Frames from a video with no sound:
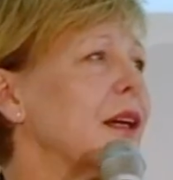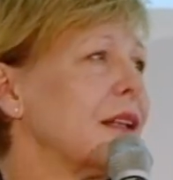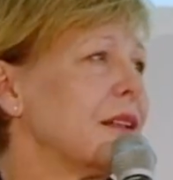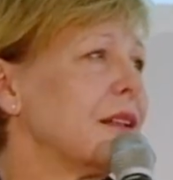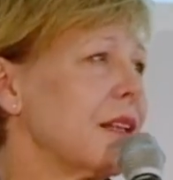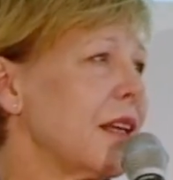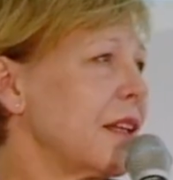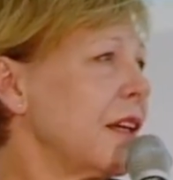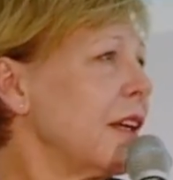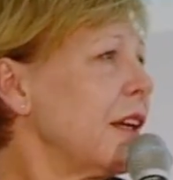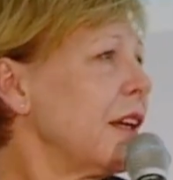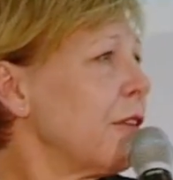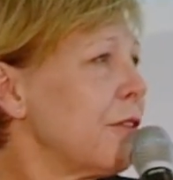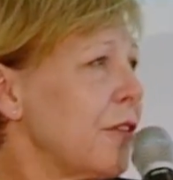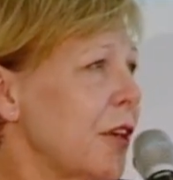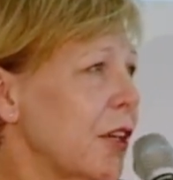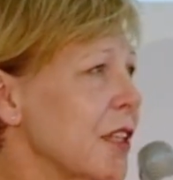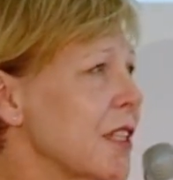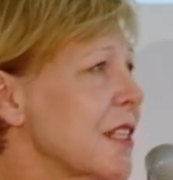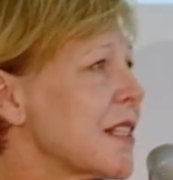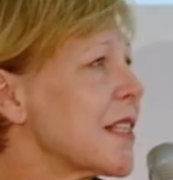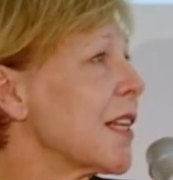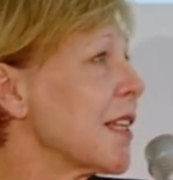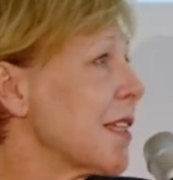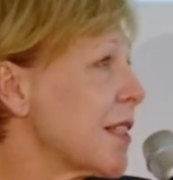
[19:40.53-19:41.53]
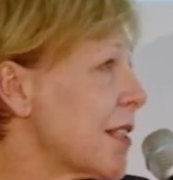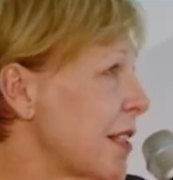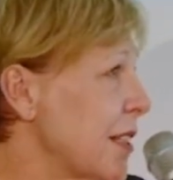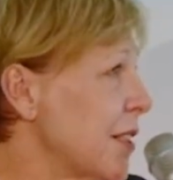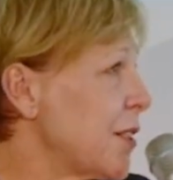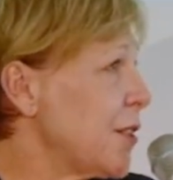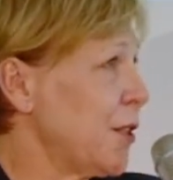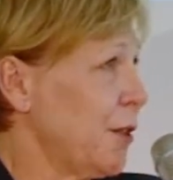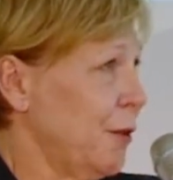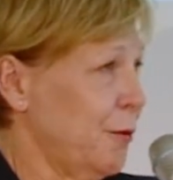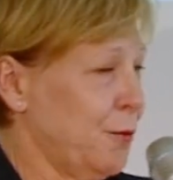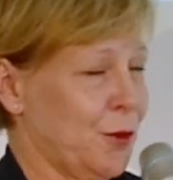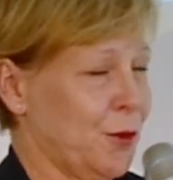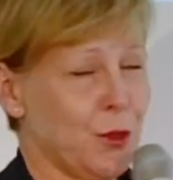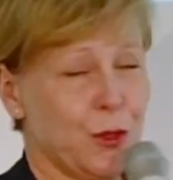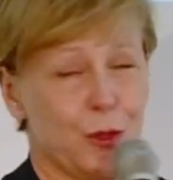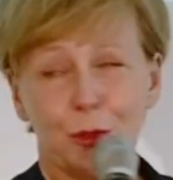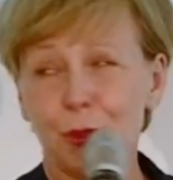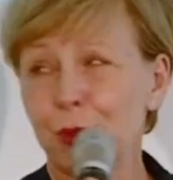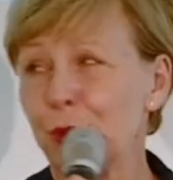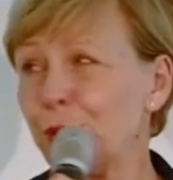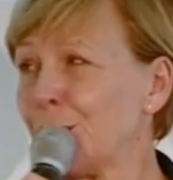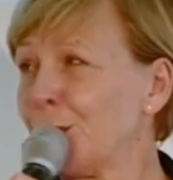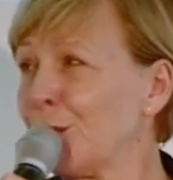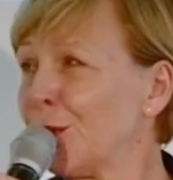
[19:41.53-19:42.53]
they are very sensitive
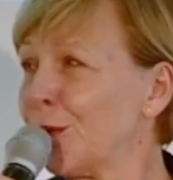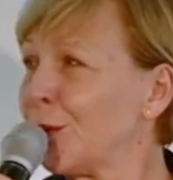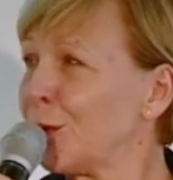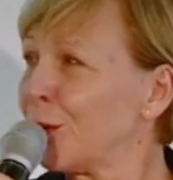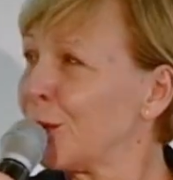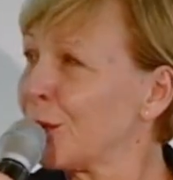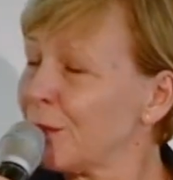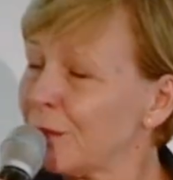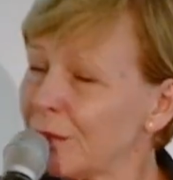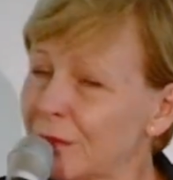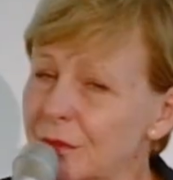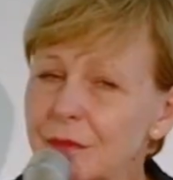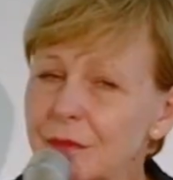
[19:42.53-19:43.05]
to,